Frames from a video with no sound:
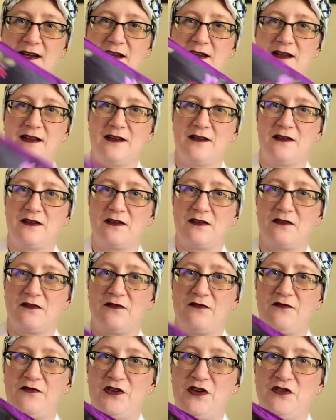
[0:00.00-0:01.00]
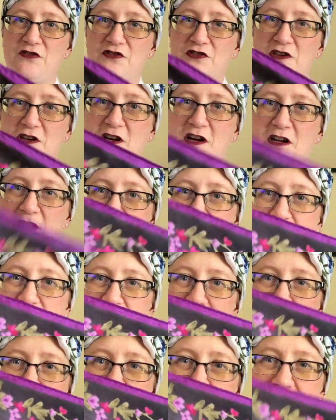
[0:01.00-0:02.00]
and fuchsia
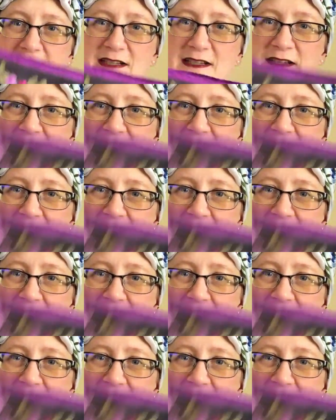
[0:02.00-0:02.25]
colors in it,